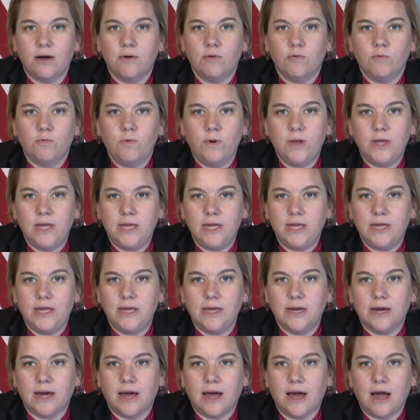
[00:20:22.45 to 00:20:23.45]

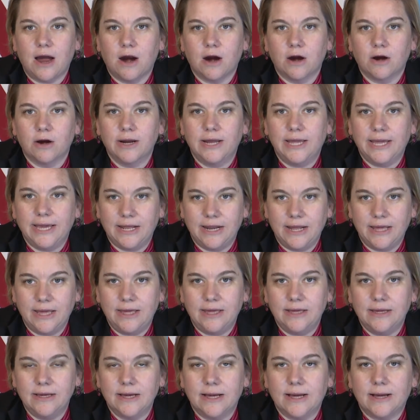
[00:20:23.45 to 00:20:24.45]
We are
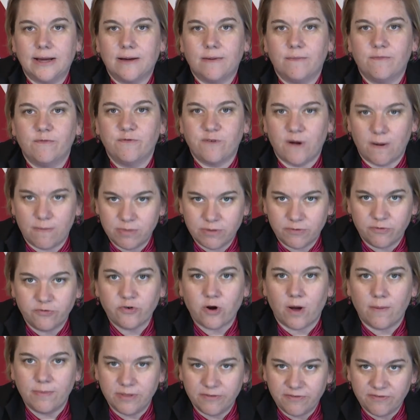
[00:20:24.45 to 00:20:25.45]
getting
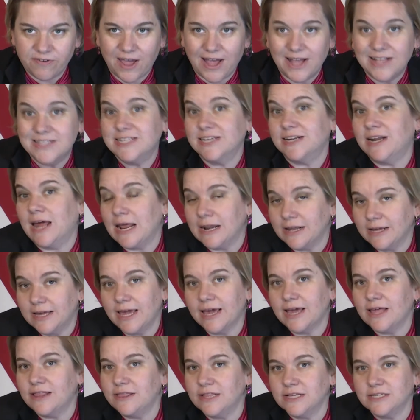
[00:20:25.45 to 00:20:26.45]
from the feds, and
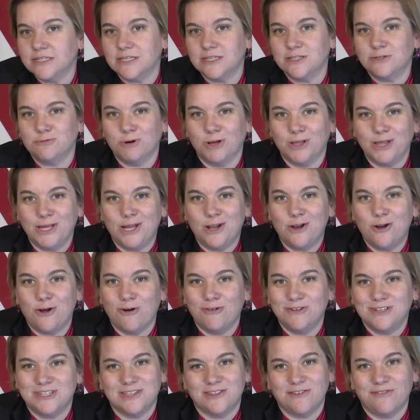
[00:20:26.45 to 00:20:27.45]
again, this is really a
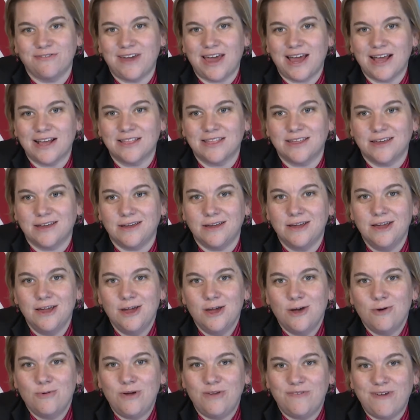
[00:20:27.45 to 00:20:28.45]
note to the fact that
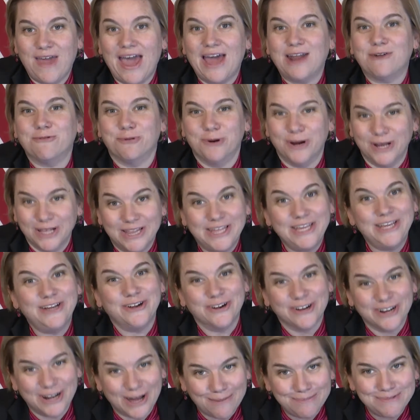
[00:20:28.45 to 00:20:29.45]
we've had really
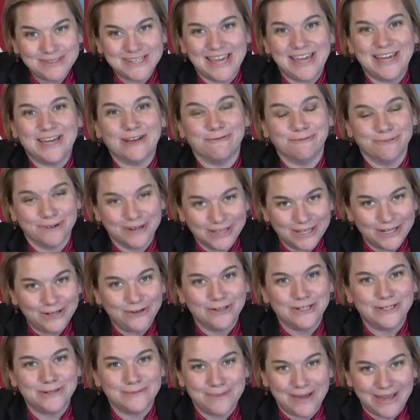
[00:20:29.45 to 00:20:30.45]
good uptake and really
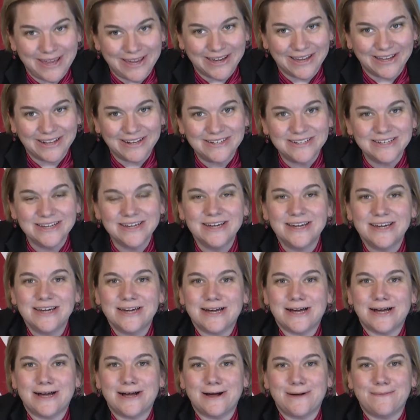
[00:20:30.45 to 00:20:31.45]
good demand
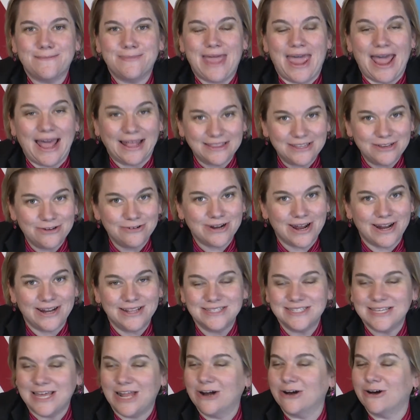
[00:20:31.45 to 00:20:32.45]
at the
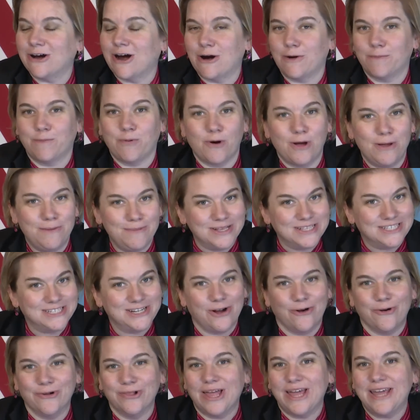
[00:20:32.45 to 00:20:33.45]
United Center. Our appointments
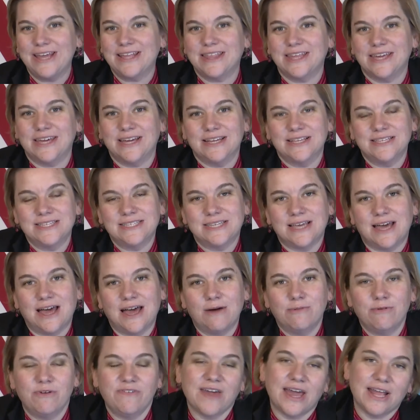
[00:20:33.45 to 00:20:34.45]
go like this.
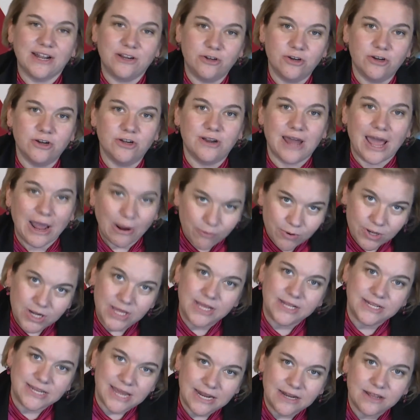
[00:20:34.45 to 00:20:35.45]
We've had good
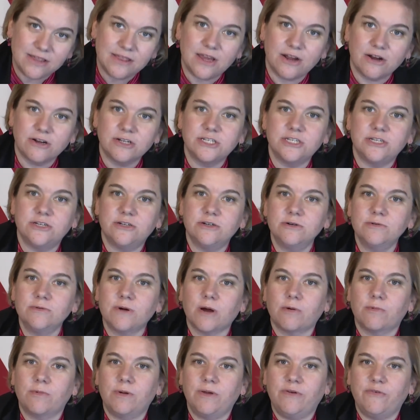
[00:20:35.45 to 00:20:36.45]
equity data there too,
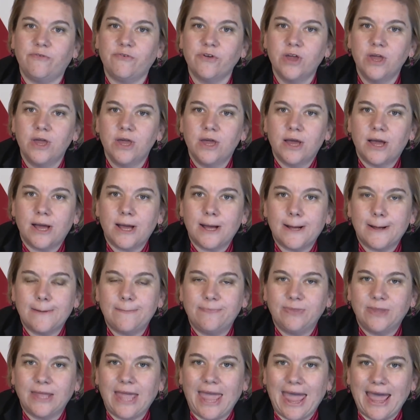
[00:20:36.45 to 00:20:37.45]
where we've
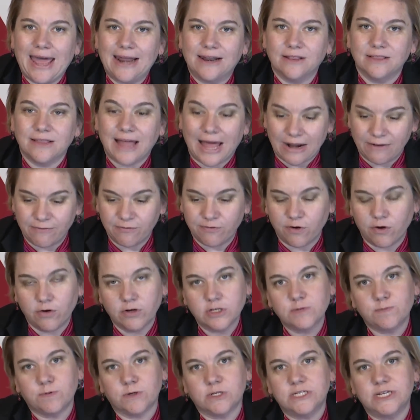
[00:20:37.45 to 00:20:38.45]
had a lot of
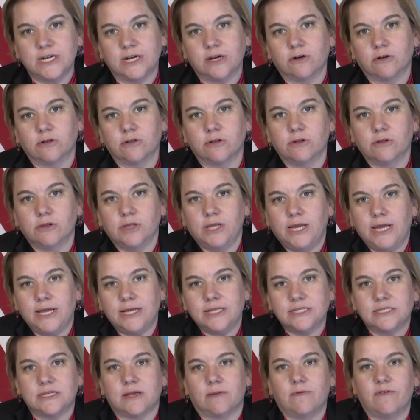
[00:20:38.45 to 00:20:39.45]
folks, particularly
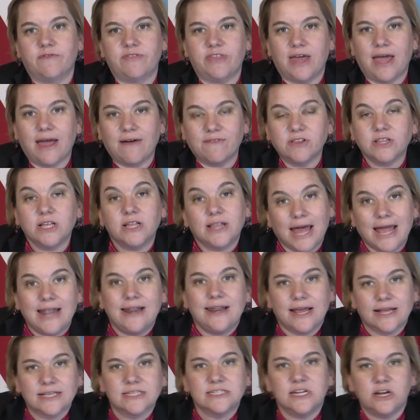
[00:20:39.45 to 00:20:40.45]
in some of the heavily
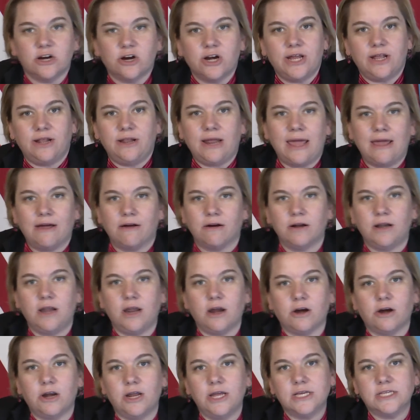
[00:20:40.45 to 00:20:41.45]
Latinx
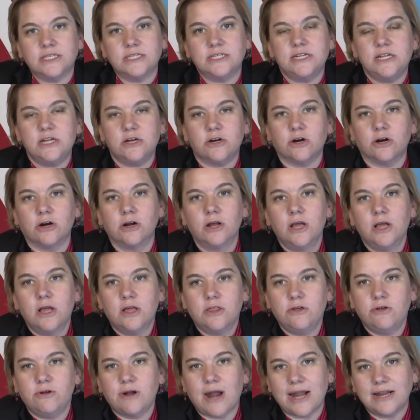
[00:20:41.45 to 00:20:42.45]
areas near
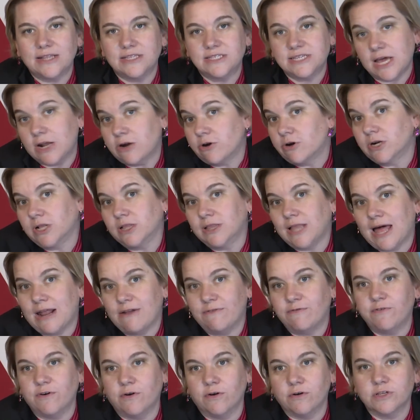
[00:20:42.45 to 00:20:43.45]
the United Center, and a lot
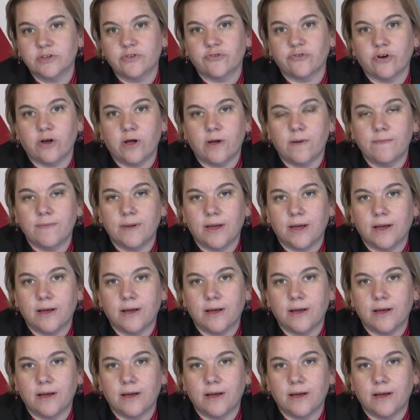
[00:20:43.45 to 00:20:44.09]
of folks from,